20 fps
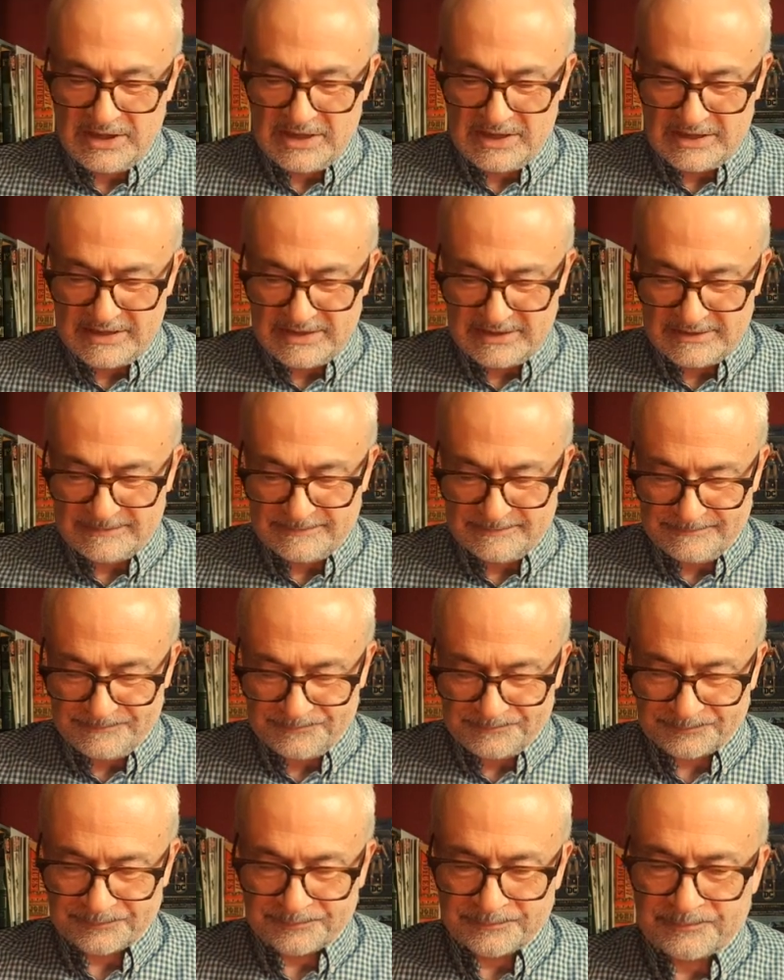
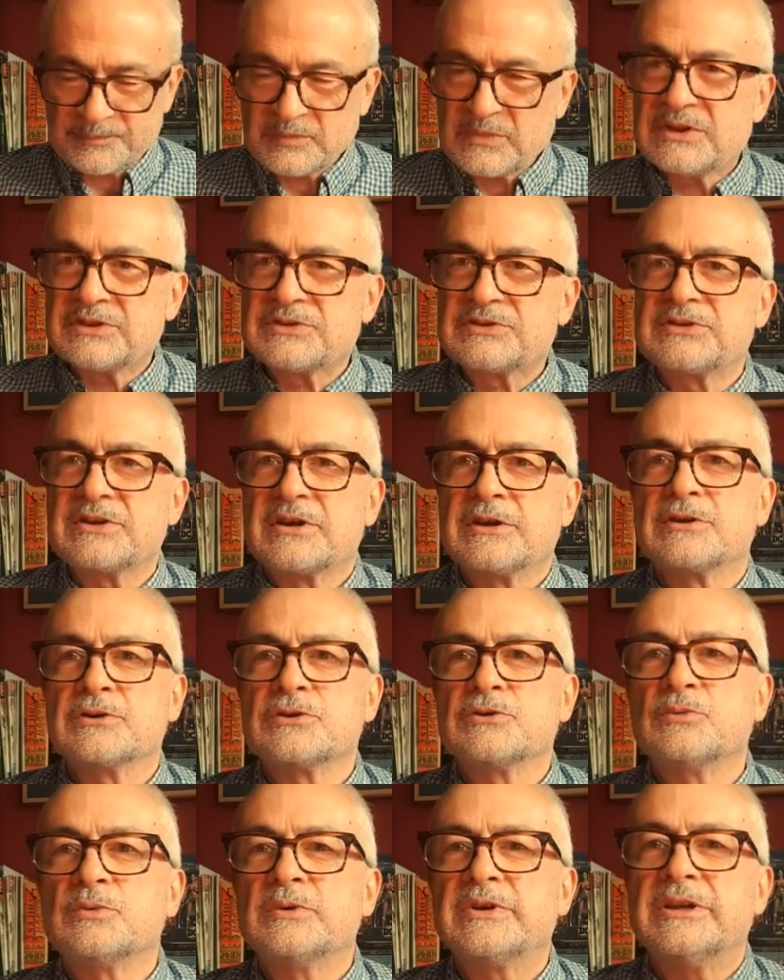Um, so,
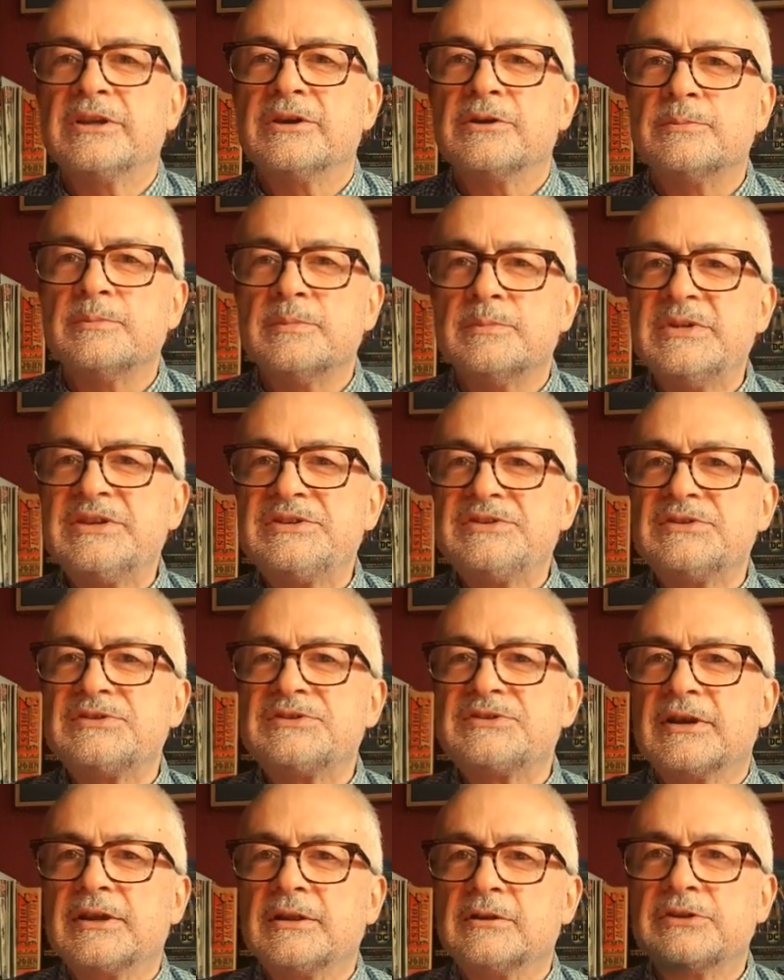you know, Mrs.
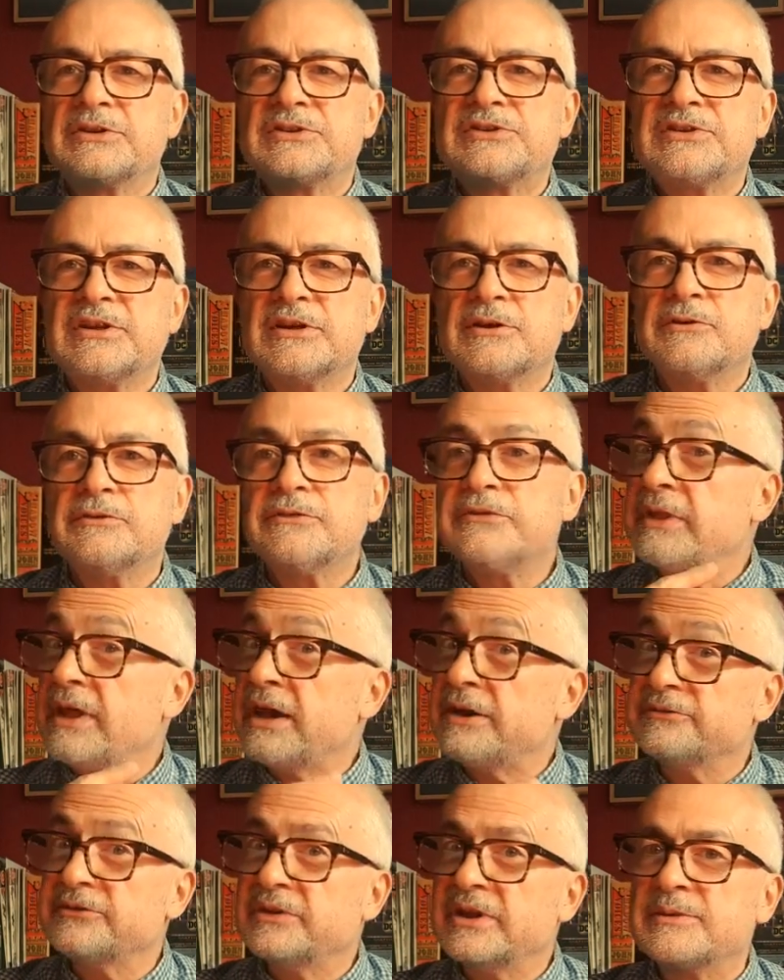Dale herself,
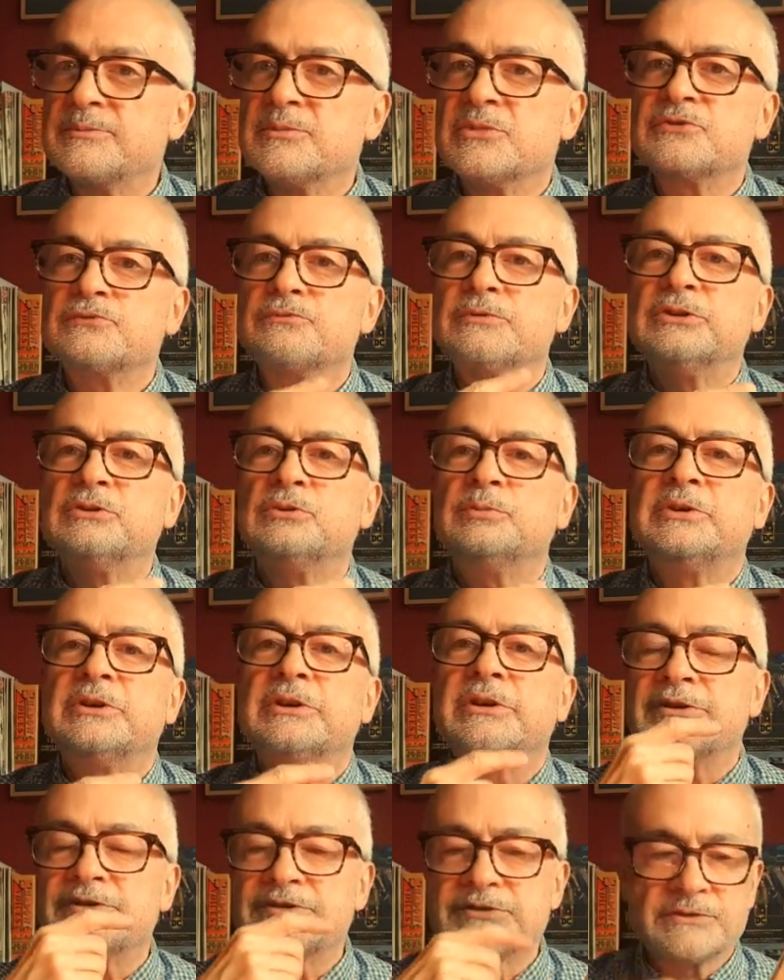that famous real
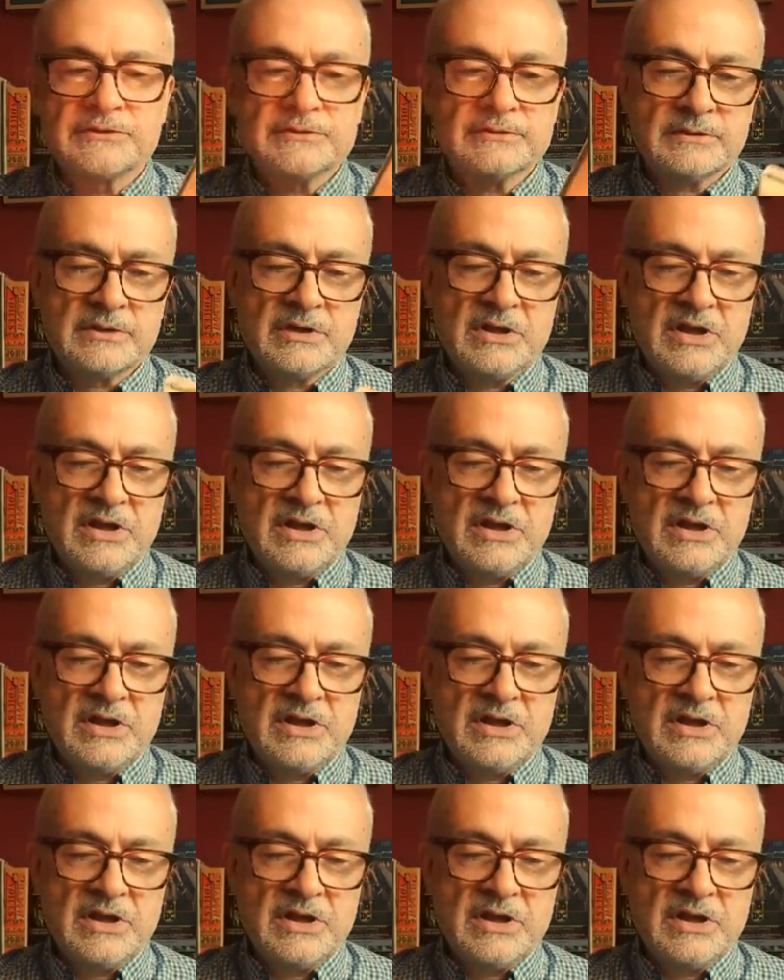person,